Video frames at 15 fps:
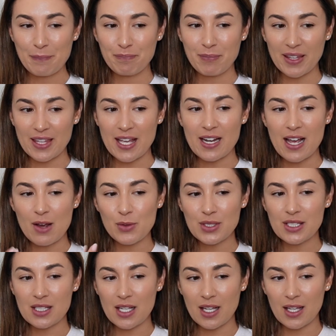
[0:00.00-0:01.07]
But then I was
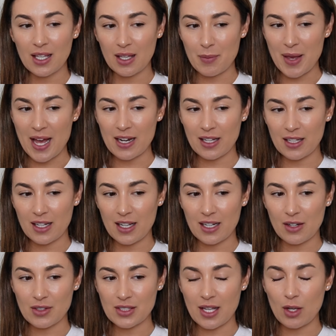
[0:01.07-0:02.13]
thinking about it and
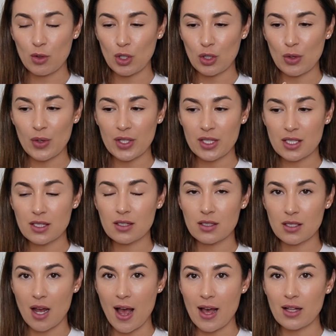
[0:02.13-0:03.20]
I was like, you know what, this
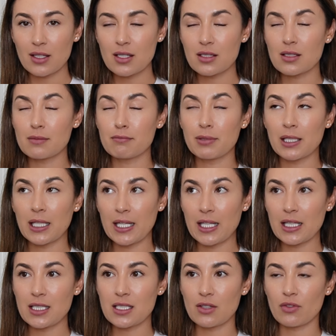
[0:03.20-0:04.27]
style is
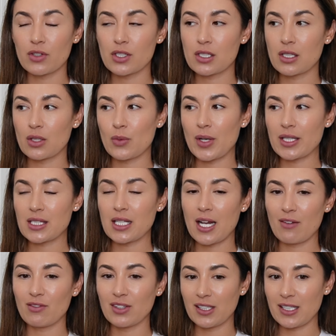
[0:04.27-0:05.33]
completely different to the ones that
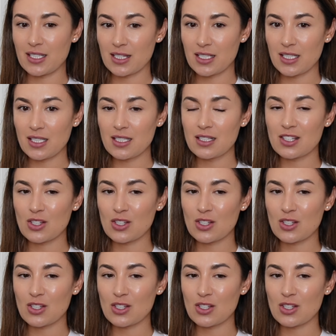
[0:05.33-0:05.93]
I've listed.